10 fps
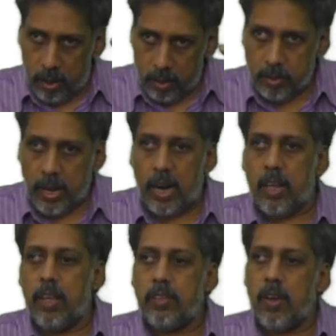that
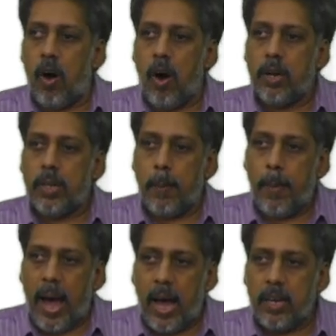is your the
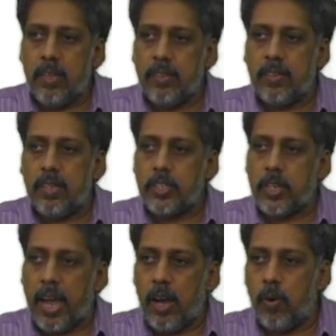balance and
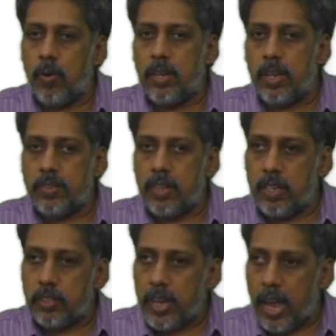shareholders, that
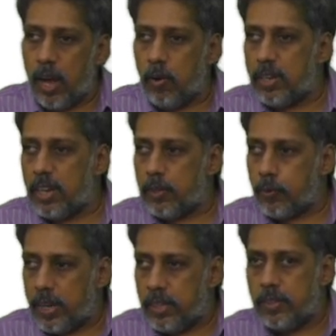is shareholders
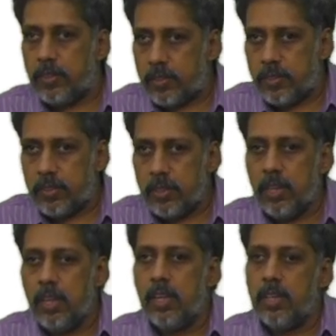funds
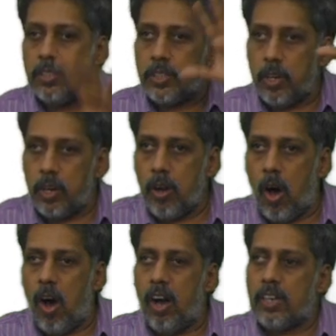should
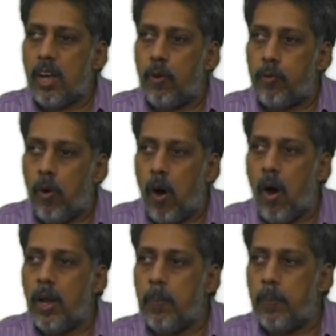not uh,
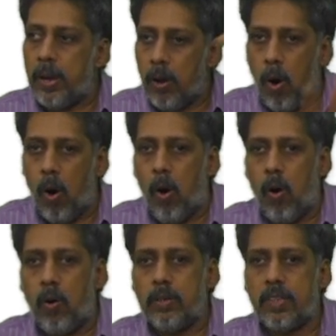fall
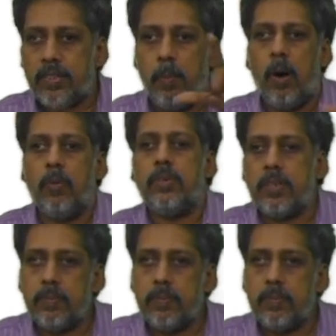below this amount.